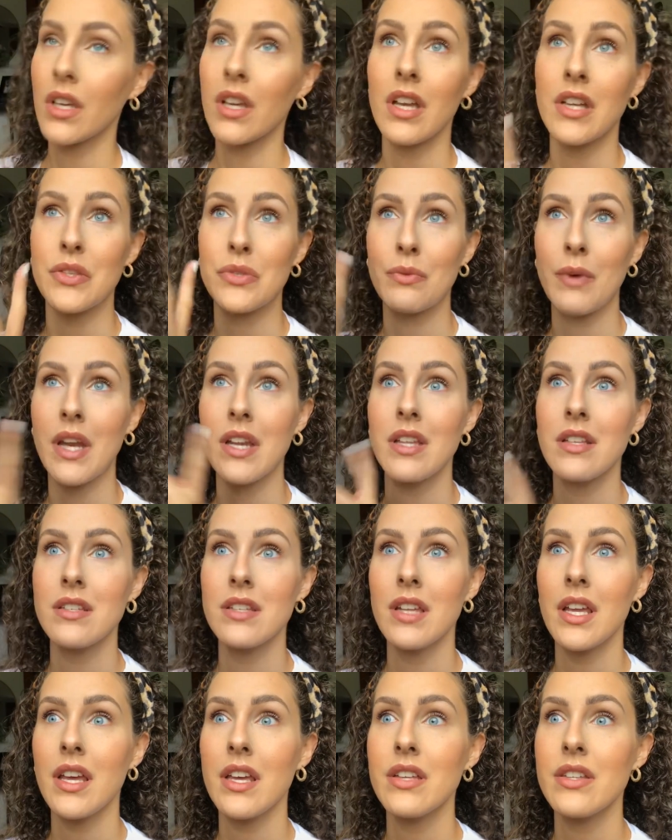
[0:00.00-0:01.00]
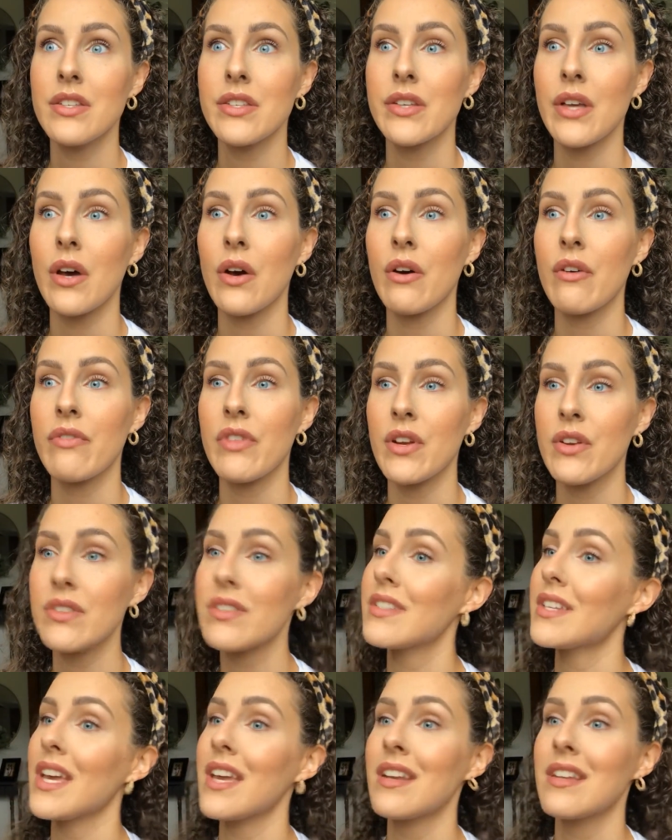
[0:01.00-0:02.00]
It's raining today, so if there's
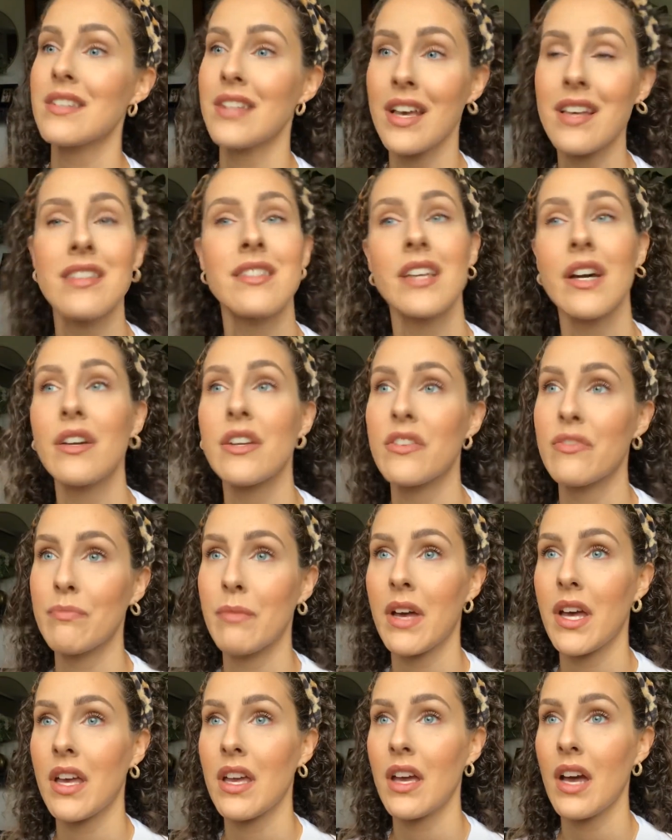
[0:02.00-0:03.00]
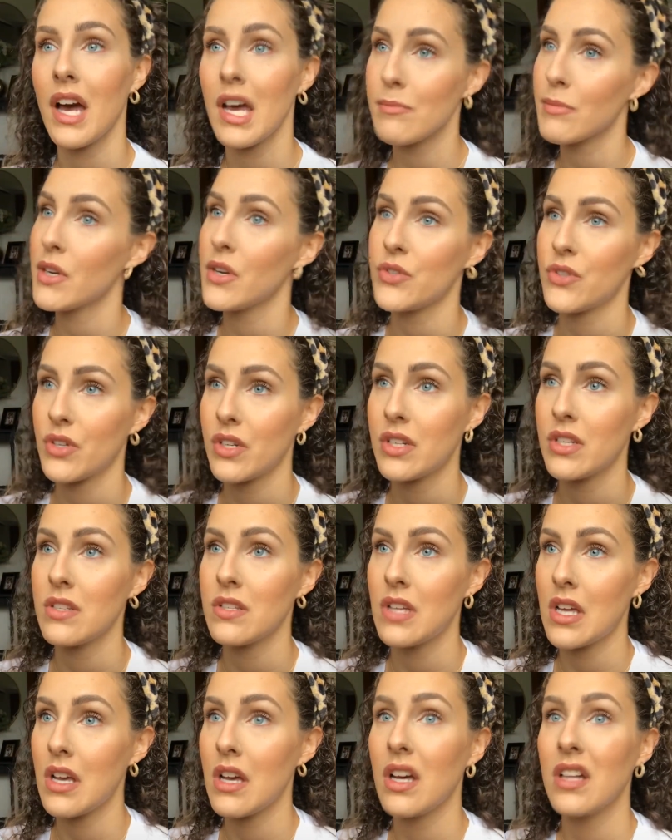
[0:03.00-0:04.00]
a day to test out if my eyebrows are gonna
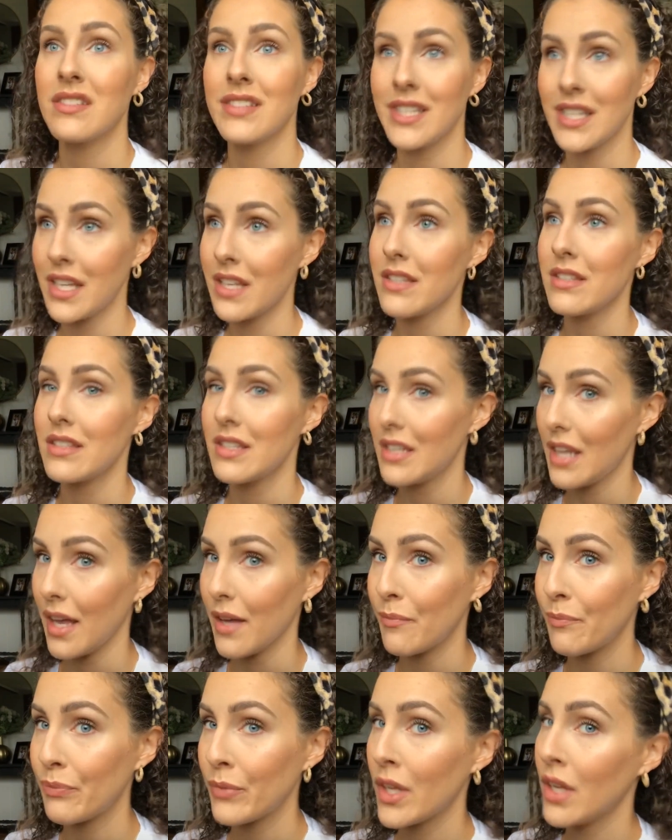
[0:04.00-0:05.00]
stay on, today's the day.